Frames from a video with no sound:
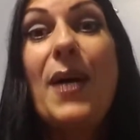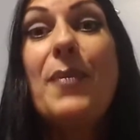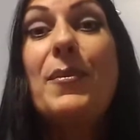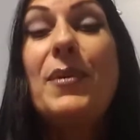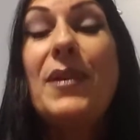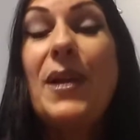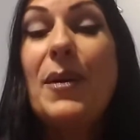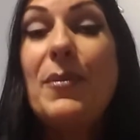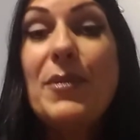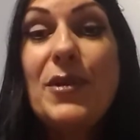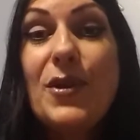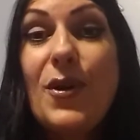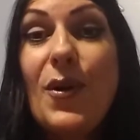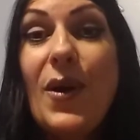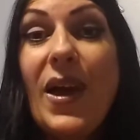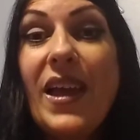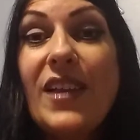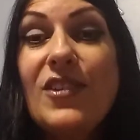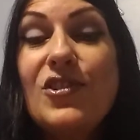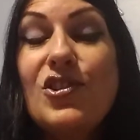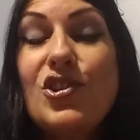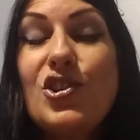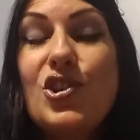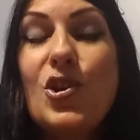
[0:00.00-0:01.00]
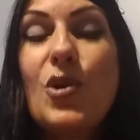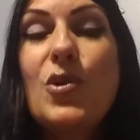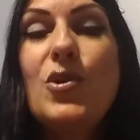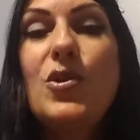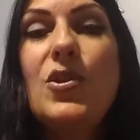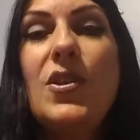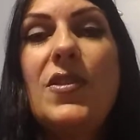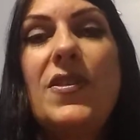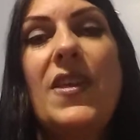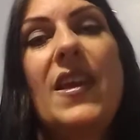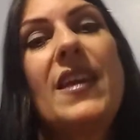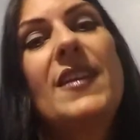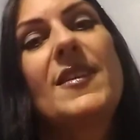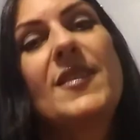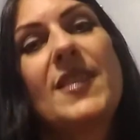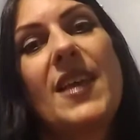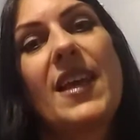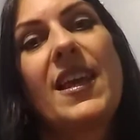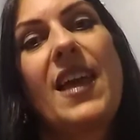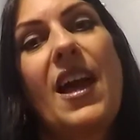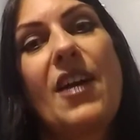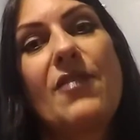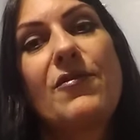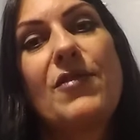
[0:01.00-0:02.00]
But I'm gonna go ahead and show you the things
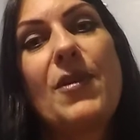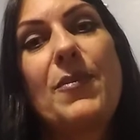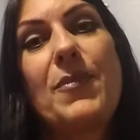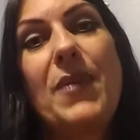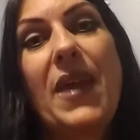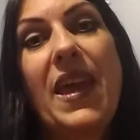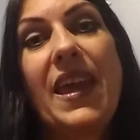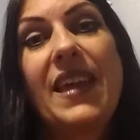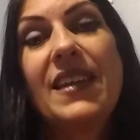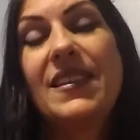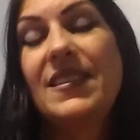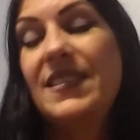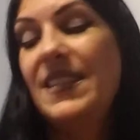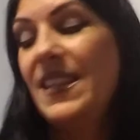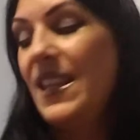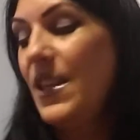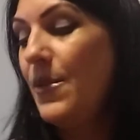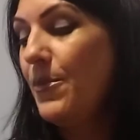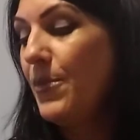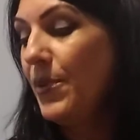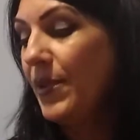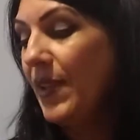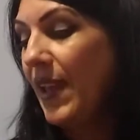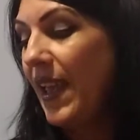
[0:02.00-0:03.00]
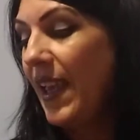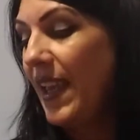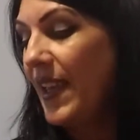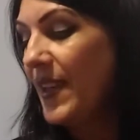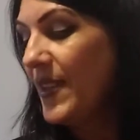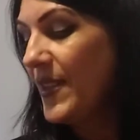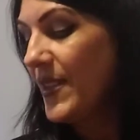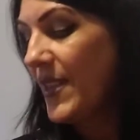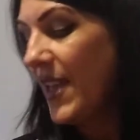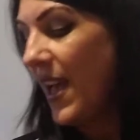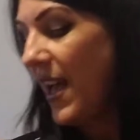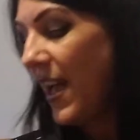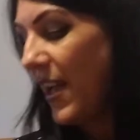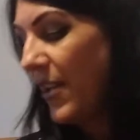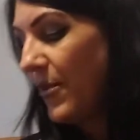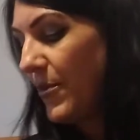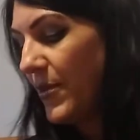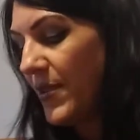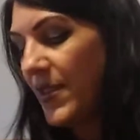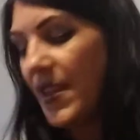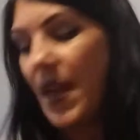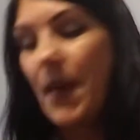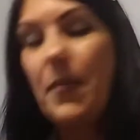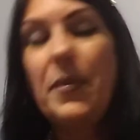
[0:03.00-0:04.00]
I got from the antique place. I
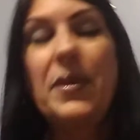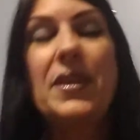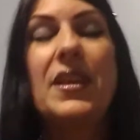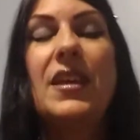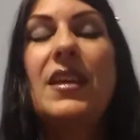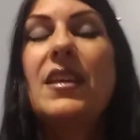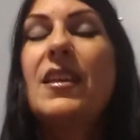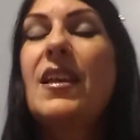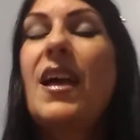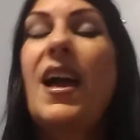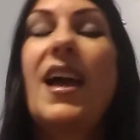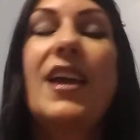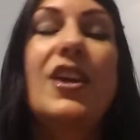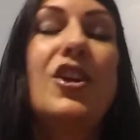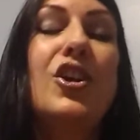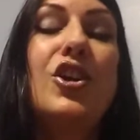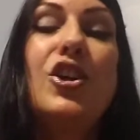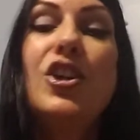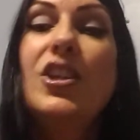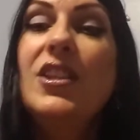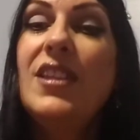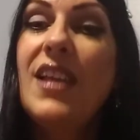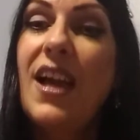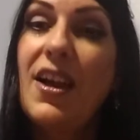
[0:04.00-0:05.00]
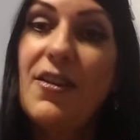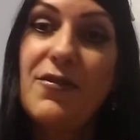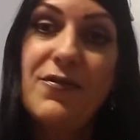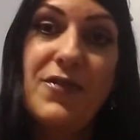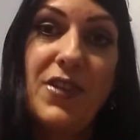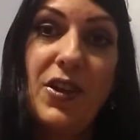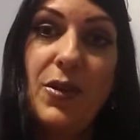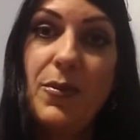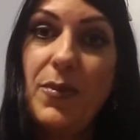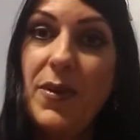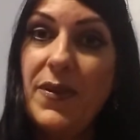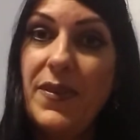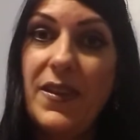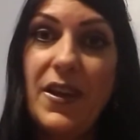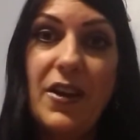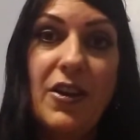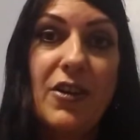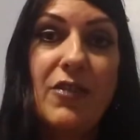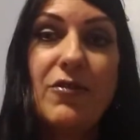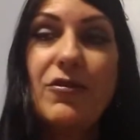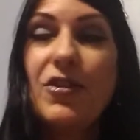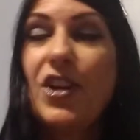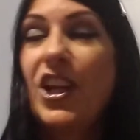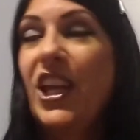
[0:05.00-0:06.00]
mean, I could not film in
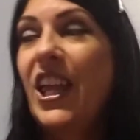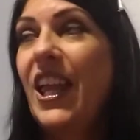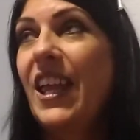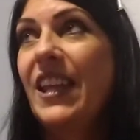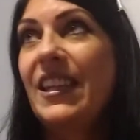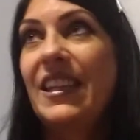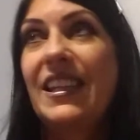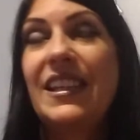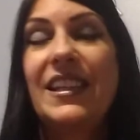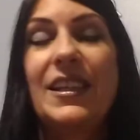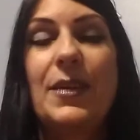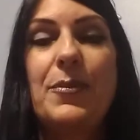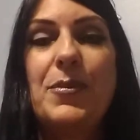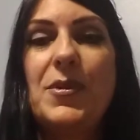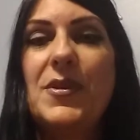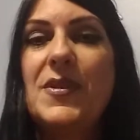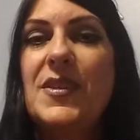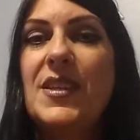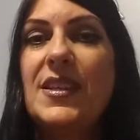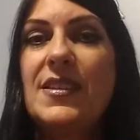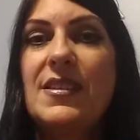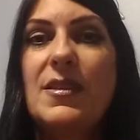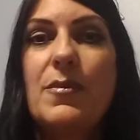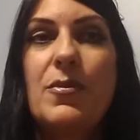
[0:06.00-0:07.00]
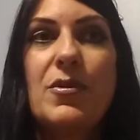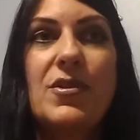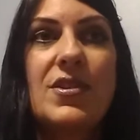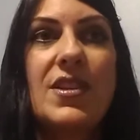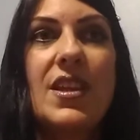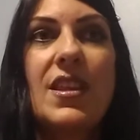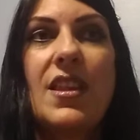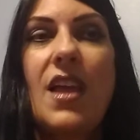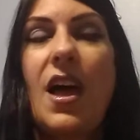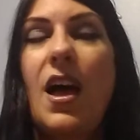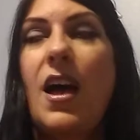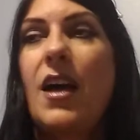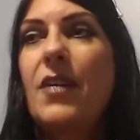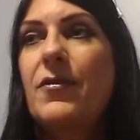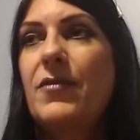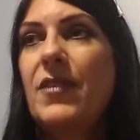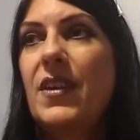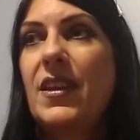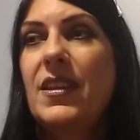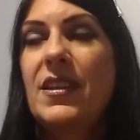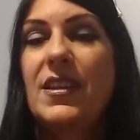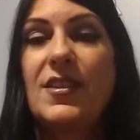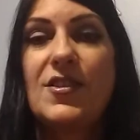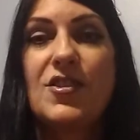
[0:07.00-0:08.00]
there. Forget it. I mean, 60% off,
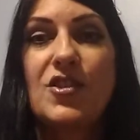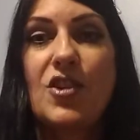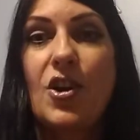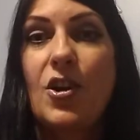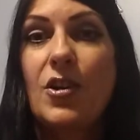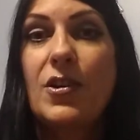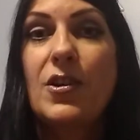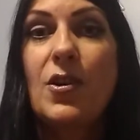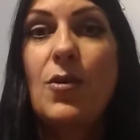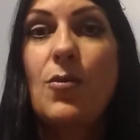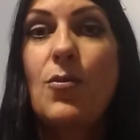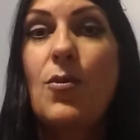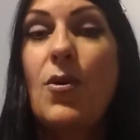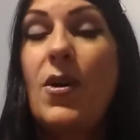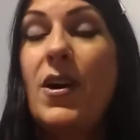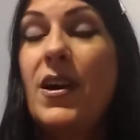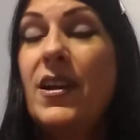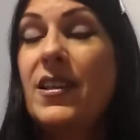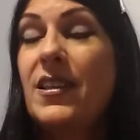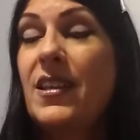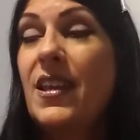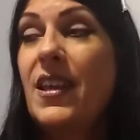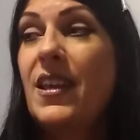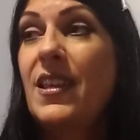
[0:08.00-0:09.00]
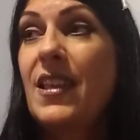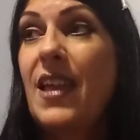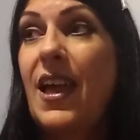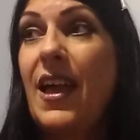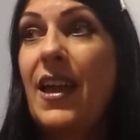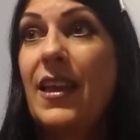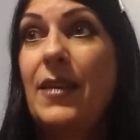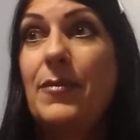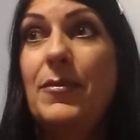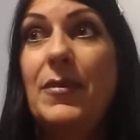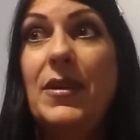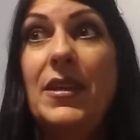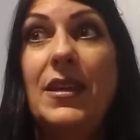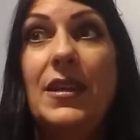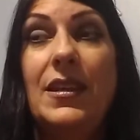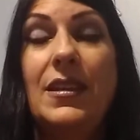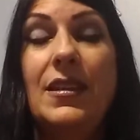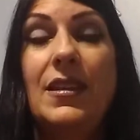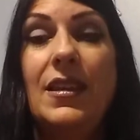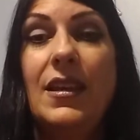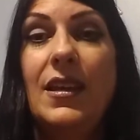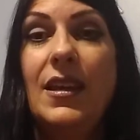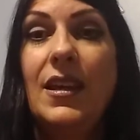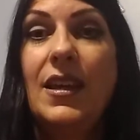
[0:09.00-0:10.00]
and it started at 1. And I
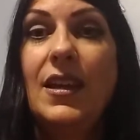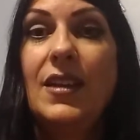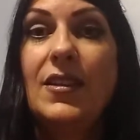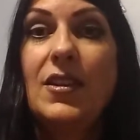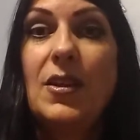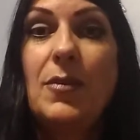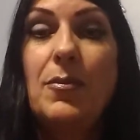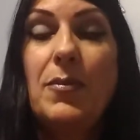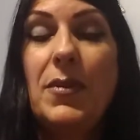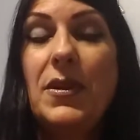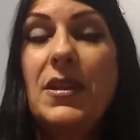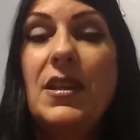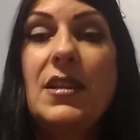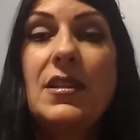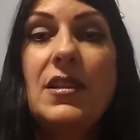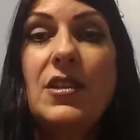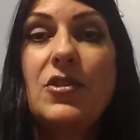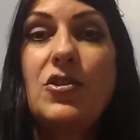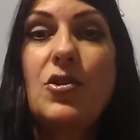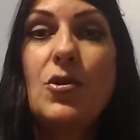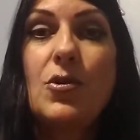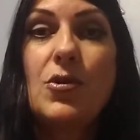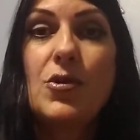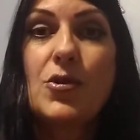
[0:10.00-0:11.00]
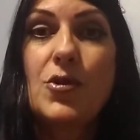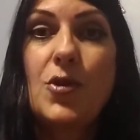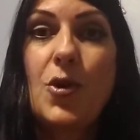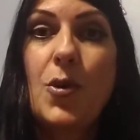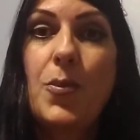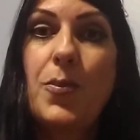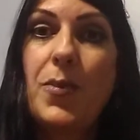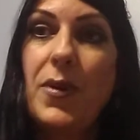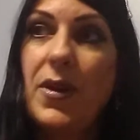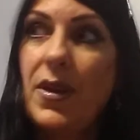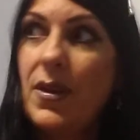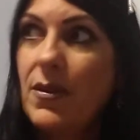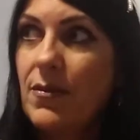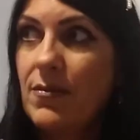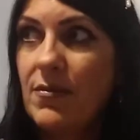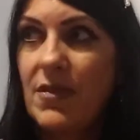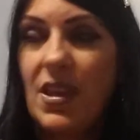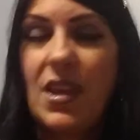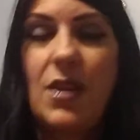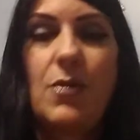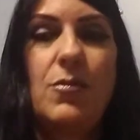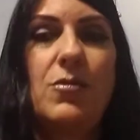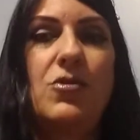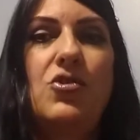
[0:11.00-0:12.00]
mean, the minute the doors opened,
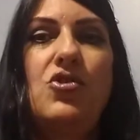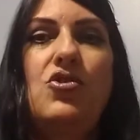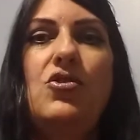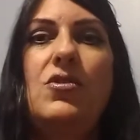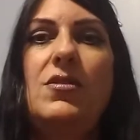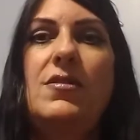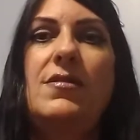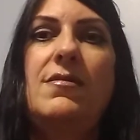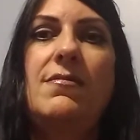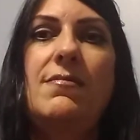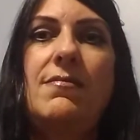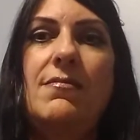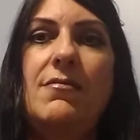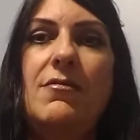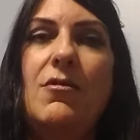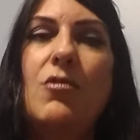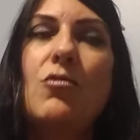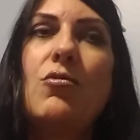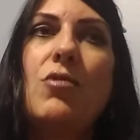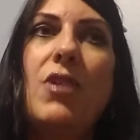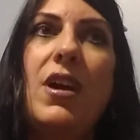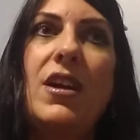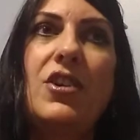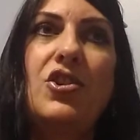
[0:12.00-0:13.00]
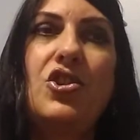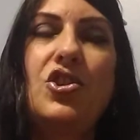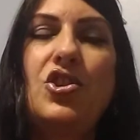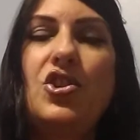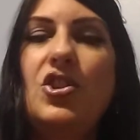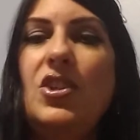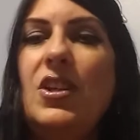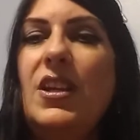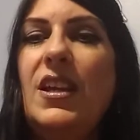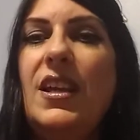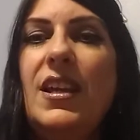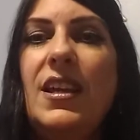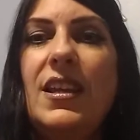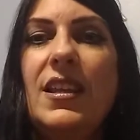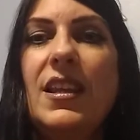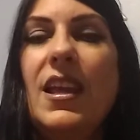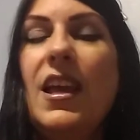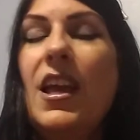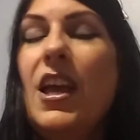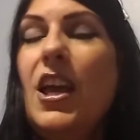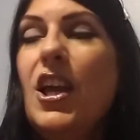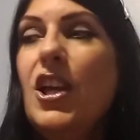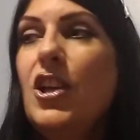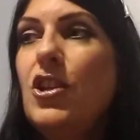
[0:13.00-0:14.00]
it was just rush. And
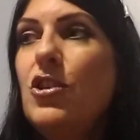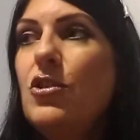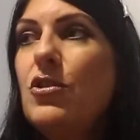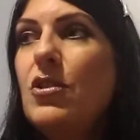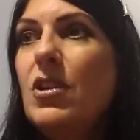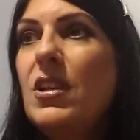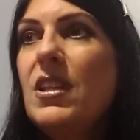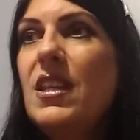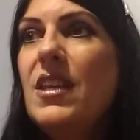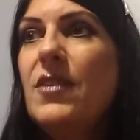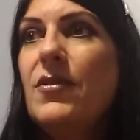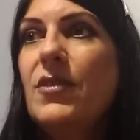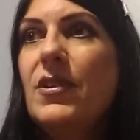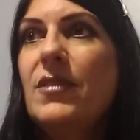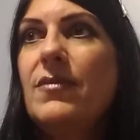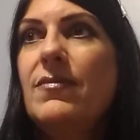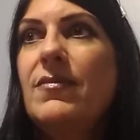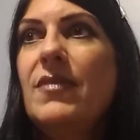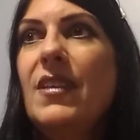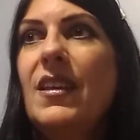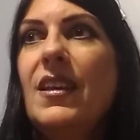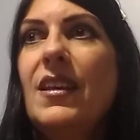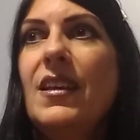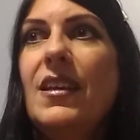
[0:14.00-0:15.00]
you could even,